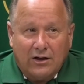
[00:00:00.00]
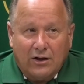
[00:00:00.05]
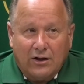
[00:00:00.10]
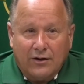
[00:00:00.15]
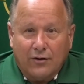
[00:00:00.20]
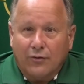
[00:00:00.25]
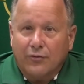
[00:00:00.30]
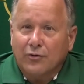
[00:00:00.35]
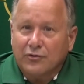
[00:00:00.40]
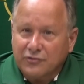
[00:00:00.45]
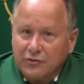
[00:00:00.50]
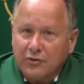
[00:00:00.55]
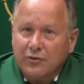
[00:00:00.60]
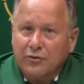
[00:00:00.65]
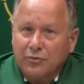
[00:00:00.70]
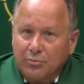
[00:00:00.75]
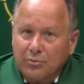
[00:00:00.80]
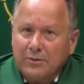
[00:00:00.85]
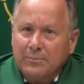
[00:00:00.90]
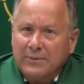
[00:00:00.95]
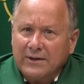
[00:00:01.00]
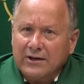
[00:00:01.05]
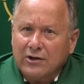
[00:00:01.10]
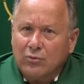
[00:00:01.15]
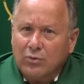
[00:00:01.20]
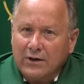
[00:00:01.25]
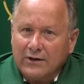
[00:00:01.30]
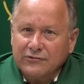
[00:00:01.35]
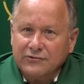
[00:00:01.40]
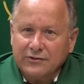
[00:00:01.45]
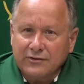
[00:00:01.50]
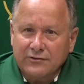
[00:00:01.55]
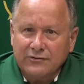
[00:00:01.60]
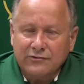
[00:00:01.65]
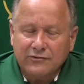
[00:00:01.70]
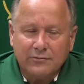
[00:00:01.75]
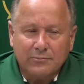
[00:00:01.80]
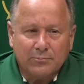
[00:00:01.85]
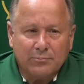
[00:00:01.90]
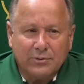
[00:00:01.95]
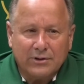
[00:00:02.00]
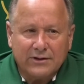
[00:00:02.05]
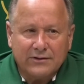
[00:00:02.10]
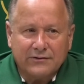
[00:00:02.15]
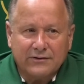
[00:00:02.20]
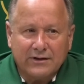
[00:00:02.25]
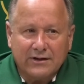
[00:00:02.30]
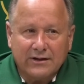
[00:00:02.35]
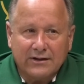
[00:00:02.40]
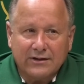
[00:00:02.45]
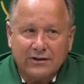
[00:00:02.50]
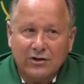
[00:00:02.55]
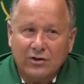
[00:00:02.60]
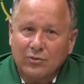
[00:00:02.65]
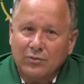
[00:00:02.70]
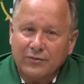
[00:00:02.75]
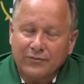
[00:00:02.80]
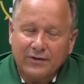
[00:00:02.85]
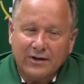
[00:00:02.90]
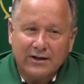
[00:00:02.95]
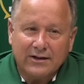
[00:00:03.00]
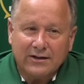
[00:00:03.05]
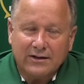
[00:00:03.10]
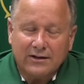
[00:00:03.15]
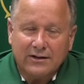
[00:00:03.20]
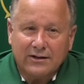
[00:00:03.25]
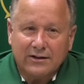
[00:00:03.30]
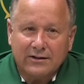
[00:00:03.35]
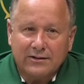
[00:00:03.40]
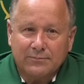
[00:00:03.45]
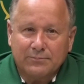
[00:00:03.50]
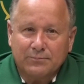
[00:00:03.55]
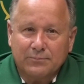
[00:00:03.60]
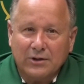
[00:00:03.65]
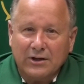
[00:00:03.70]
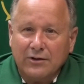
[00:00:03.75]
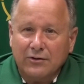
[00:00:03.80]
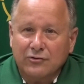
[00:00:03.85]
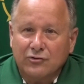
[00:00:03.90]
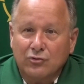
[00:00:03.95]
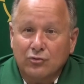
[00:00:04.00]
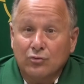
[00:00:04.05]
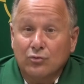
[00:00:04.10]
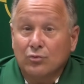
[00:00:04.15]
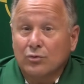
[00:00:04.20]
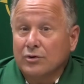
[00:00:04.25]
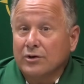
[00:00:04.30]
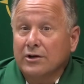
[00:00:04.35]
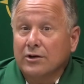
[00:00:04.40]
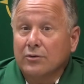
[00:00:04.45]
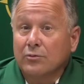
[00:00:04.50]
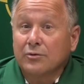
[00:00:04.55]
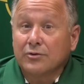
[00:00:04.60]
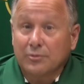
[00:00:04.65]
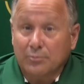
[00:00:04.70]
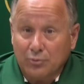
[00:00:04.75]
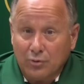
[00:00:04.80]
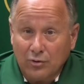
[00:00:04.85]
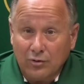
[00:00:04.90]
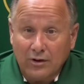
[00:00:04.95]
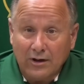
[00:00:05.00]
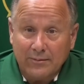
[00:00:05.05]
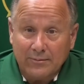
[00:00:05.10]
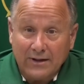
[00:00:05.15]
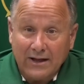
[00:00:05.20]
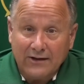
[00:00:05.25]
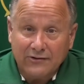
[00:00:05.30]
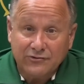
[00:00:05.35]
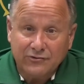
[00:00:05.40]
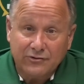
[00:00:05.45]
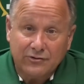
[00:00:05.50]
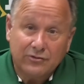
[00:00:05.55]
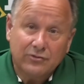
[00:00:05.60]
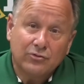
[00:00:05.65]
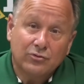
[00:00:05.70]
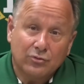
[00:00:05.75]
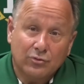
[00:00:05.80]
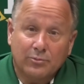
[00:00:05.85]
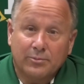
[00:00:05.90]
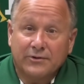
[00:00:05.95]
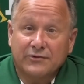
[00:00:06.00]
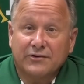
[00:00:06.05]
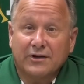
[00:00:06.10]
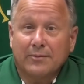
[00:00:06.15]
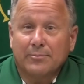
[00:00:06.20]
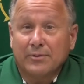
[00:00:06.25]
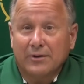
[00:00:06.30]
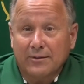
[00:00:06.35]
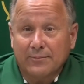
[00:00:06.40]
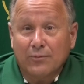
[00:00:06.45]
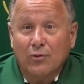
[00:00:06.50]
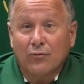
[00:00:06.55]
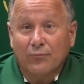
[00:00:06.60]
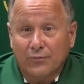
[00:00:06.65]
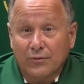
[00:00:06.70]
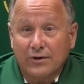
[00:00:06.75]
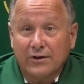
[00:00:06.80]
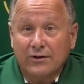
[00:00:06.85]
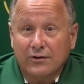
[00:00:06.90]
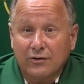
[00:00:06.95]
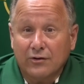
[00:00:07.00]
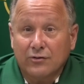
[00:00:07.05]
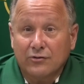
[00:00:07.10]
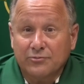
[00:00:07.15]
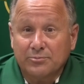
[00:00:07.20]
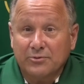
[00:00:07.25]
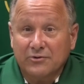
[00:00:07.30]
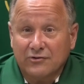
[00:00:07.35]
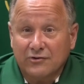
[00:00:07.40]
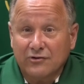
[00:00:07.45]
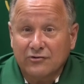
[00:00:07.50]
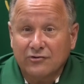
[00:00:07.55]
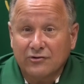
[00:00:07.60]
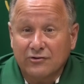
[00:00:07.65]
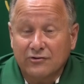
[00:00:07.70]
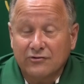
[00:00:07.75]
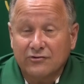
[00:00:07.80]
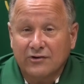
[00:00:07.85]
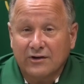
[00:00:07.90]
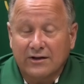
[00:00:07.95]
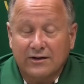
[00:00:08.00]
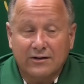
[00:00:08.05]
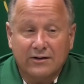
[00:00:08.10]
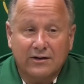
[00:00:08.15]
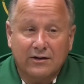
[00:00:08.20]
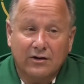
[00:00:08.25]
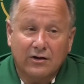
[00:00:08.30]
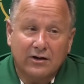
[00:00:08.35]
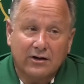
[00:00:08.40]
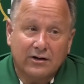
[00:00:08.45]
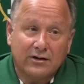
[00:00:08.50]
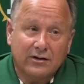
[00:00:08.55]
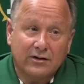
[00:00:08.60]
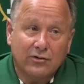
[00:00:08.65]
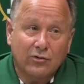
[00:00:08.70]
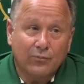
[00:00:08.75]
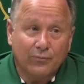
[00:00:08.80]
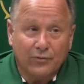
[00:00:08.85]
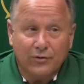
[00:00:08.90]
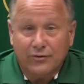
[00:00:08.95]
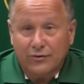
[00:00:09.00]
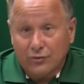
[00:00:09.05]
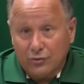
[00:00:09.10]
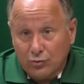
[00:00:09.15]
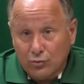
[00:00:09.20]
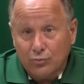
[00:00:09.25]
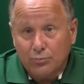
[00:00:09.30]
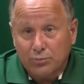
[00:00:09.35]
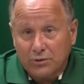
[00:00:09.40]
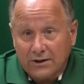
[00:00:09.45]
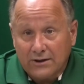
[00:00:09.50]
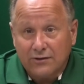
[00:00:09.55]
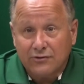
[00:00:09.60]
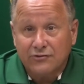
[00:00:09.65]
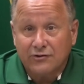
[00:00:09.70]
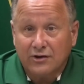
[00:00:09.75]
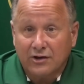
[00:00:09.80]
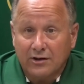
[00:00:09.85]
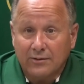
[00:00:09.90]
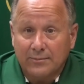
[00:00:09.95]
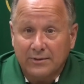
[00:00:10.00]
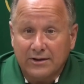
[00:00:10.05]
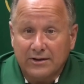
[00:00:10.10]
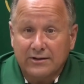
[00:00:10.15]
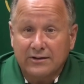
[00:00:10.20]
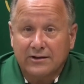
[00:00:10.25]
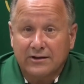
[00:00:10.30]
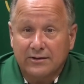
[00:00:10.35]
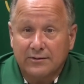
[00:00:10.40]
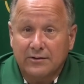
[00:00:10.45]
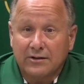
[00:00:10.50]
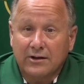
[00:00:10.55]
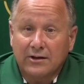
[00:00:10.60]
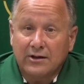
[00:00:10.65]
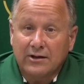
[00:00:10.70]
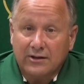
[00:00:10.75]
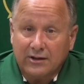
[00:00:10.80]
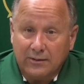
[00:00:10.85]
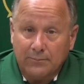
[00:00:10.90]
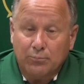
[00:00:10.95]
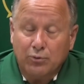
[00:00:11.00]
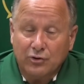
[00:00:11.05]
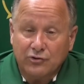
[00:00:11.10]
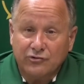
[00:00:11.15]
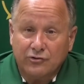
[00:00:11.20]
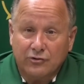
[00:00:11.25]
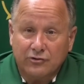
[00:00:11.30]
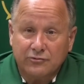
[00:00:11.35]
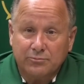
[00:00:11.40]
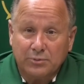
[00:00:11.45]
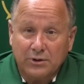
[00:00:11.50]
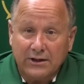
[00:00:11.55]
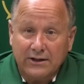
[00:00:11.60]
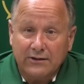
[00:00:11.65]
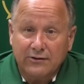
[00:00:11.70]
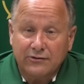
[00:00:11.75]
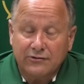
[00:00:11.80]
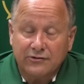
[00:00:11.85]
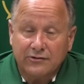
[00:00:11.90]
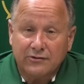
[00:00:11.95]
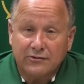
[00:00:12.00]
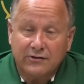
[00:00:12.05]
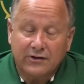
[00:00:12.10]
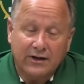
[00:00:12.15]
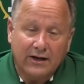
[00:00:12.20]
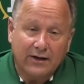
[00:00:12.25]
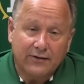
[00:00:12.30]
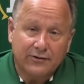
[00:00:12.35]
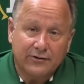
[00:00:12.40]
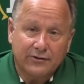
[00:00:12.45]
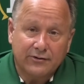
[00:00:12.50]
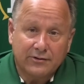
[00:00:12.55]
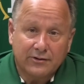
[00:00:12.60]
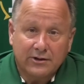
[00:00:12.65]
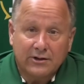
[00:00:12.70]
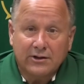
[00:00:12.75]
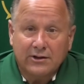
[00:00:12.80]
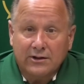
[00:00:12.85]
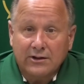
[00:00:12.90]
you know, those are the three big questions. But uh, you know, we've got uh, players who were here with the program last year who will be stepping up, hopefully, into those positions, and uh, hopefully, the new players that come in can can push those players, and together,